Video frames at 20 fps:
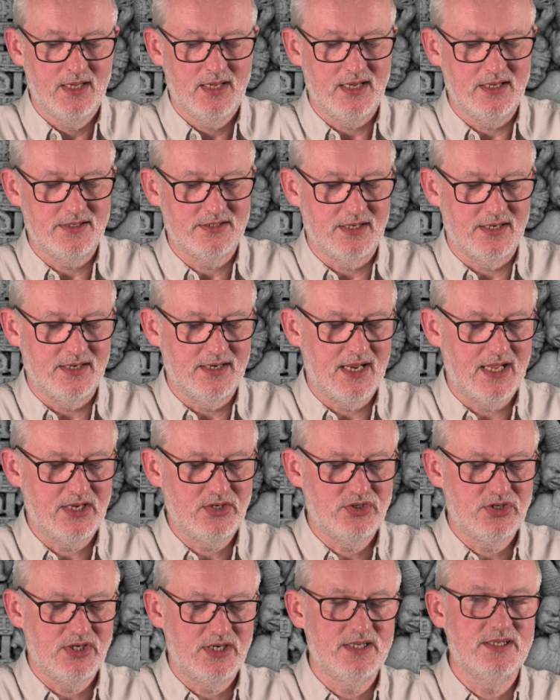It's a
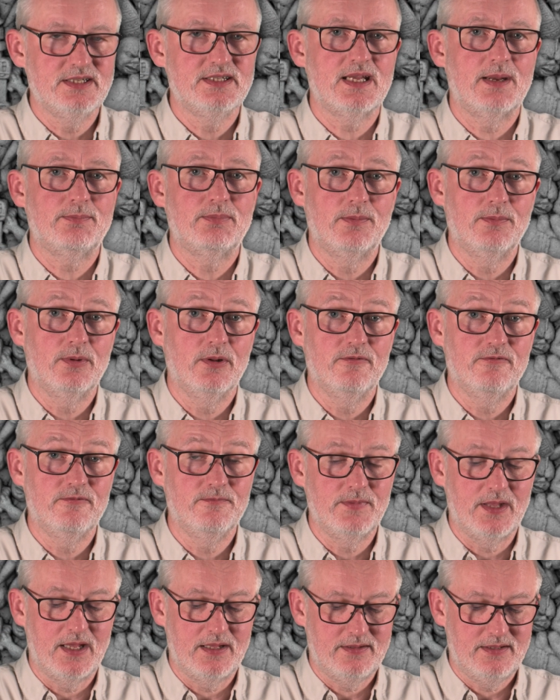nature inseparable
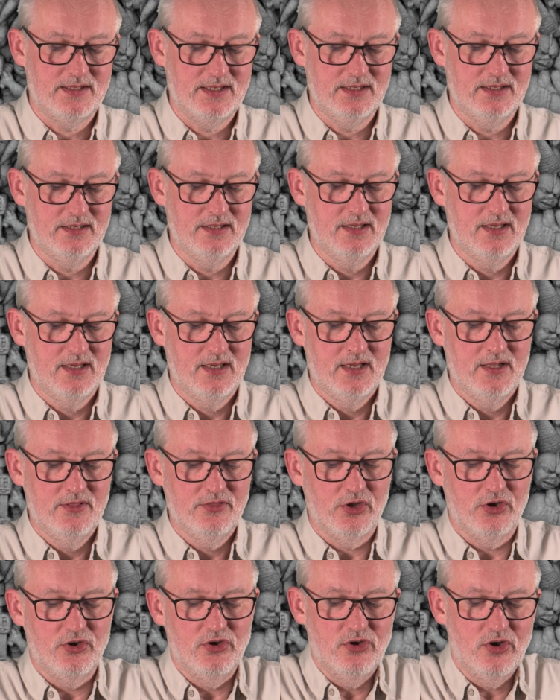from that thing.
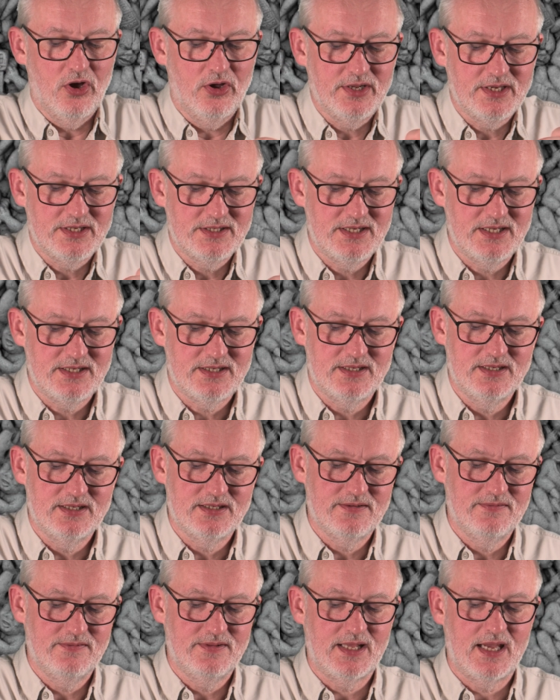The
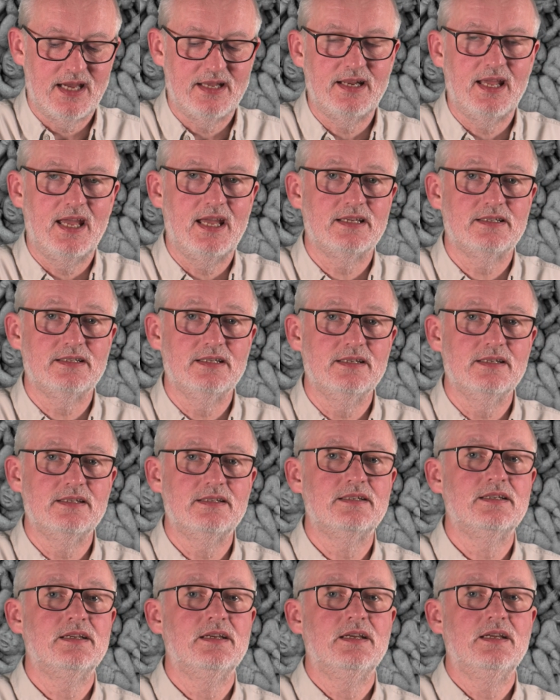non-existence of that
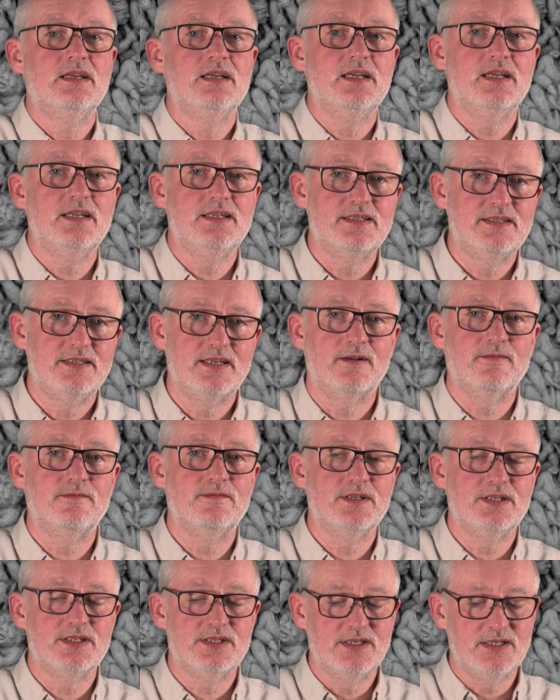essence is
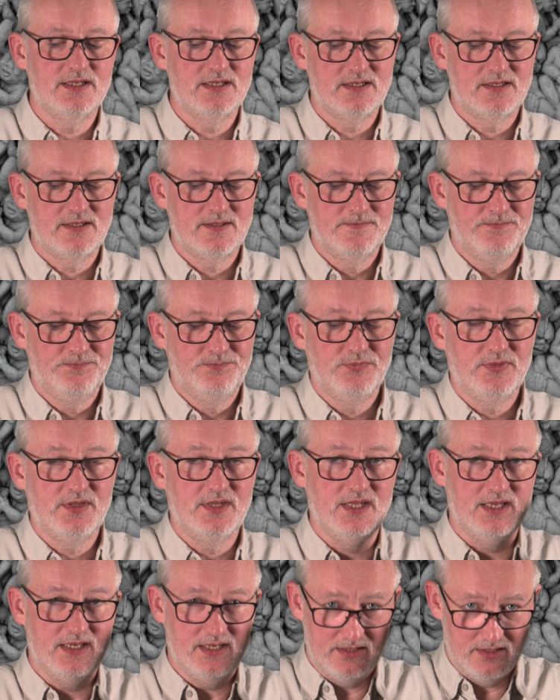selflessness,
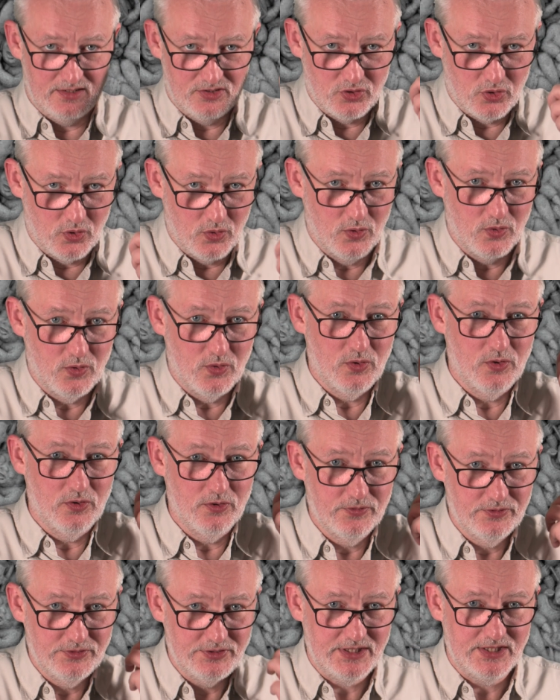the core
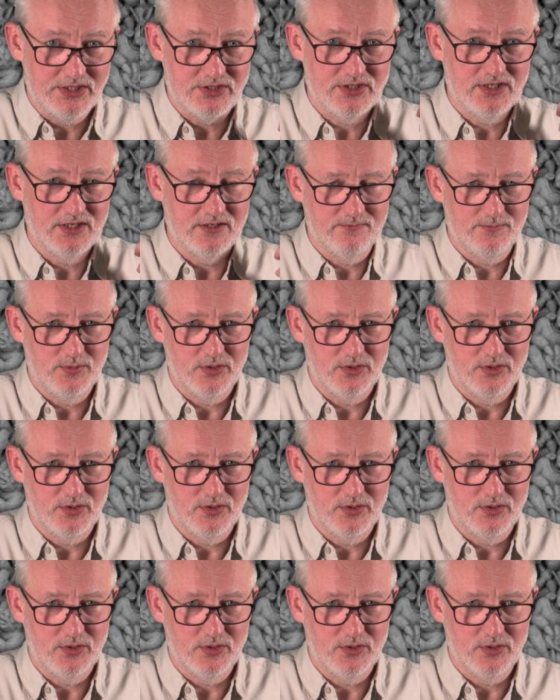teaching of